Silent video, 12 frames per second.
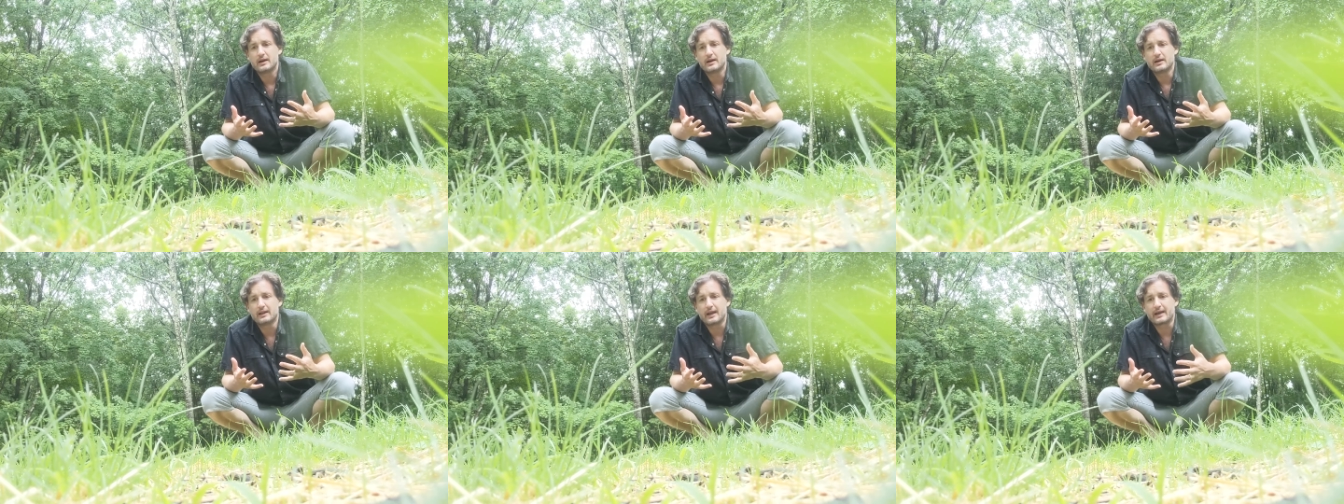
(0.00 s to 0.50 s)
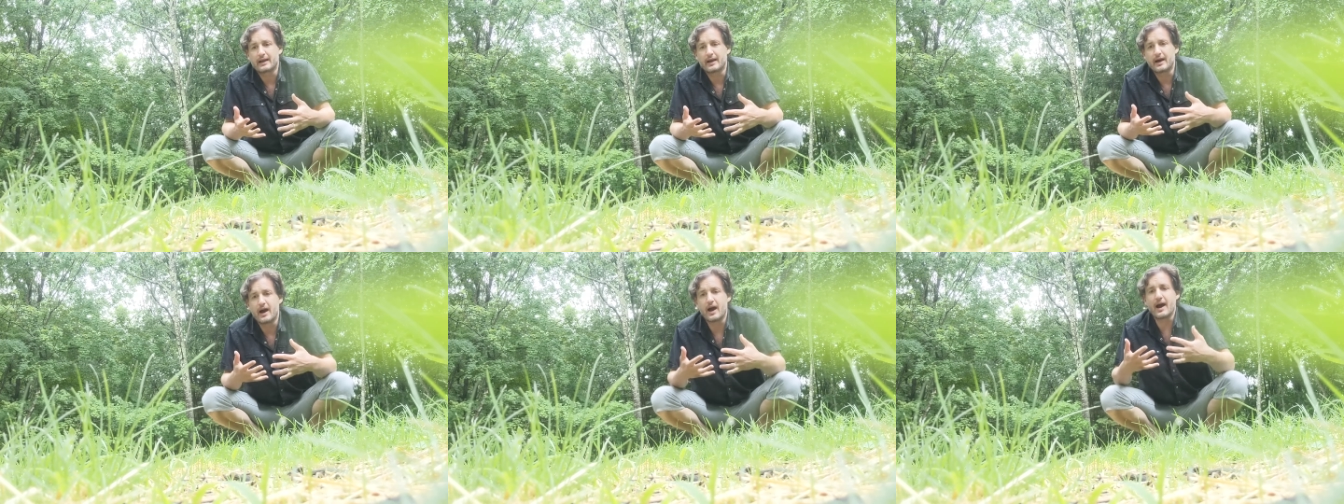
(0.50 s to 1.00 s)
like
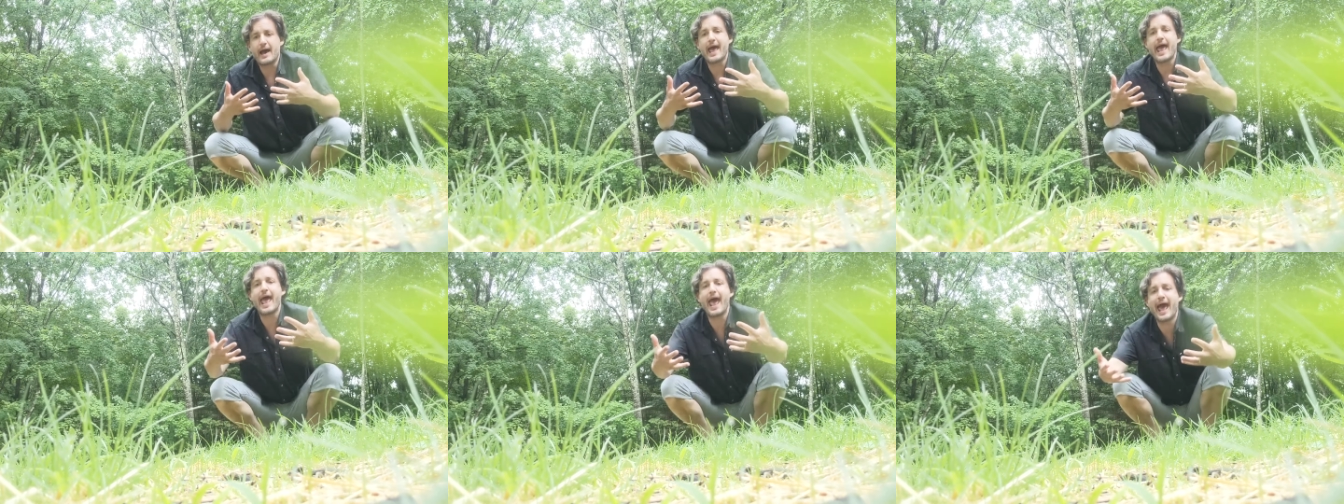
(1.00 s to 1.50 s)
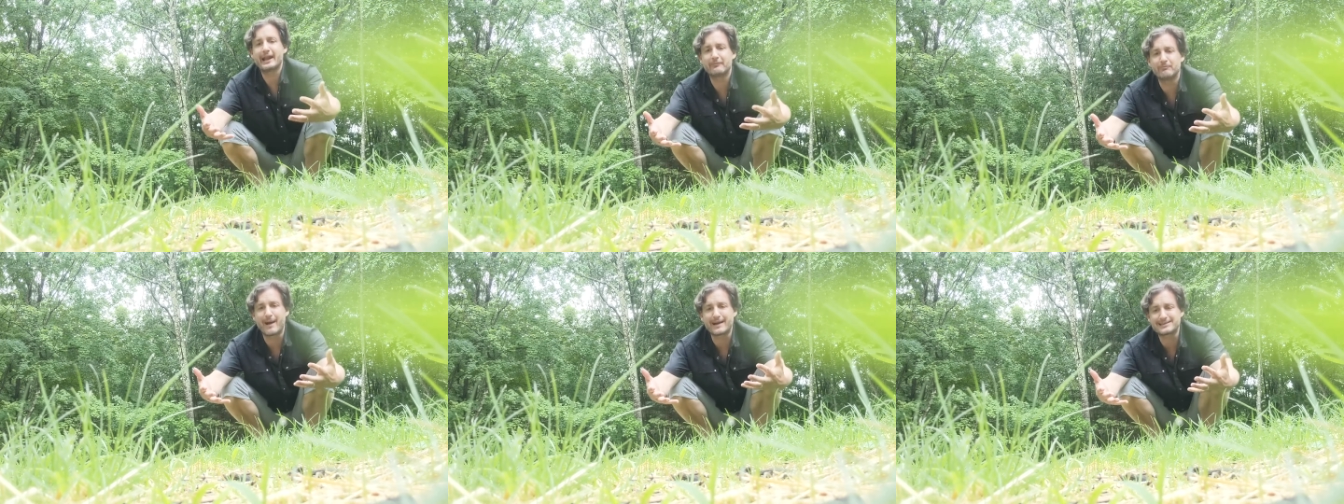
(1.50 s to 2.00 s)
uh, ahead of
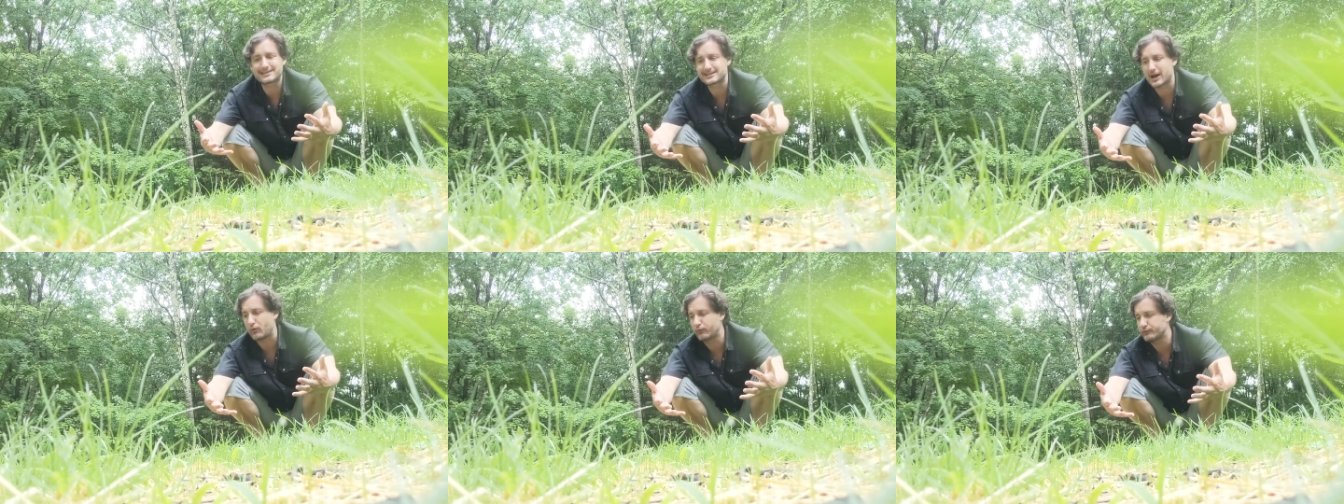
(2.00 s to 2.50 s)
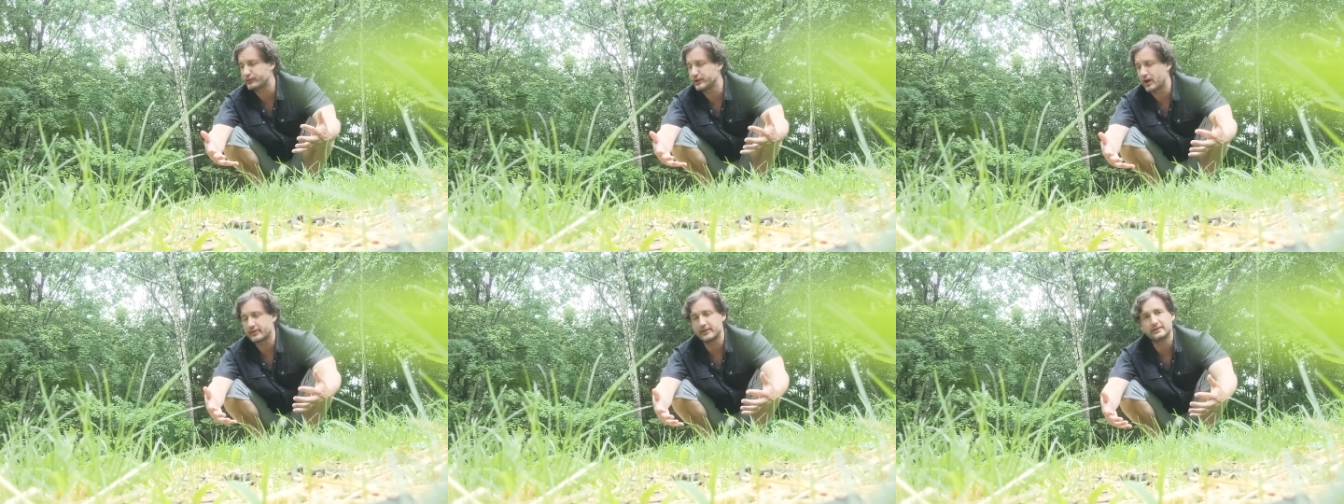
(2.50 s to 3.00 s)
myself the
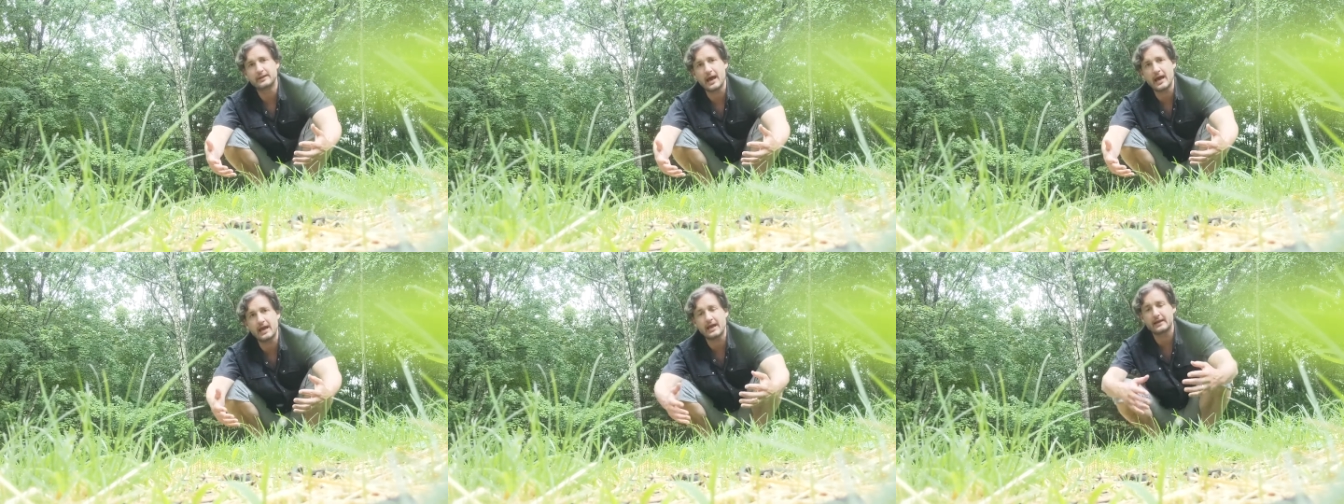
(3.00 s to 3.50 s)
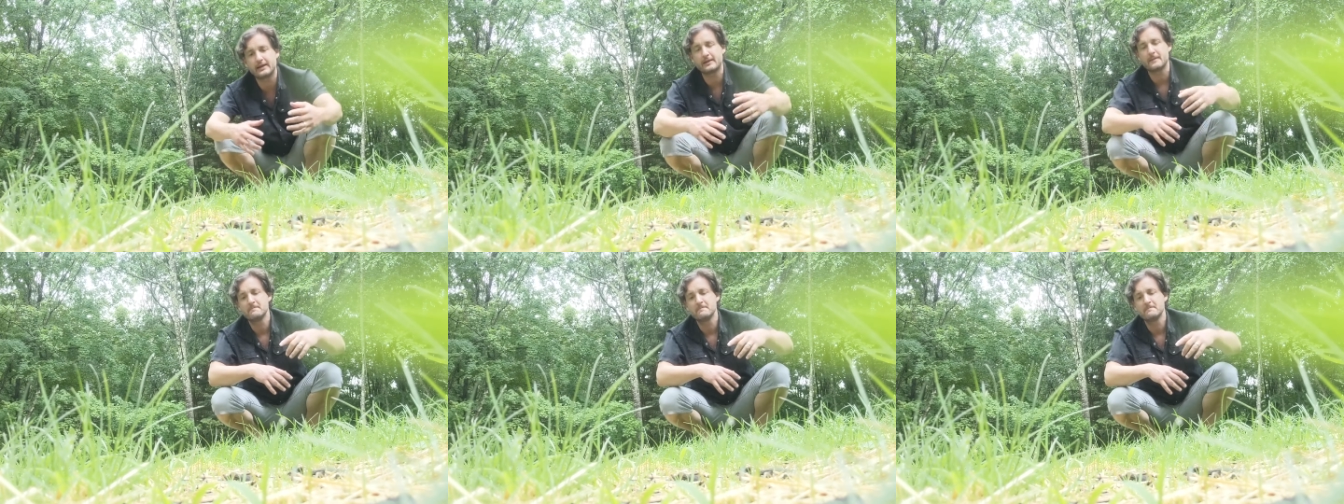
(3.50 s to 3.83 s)
other day, and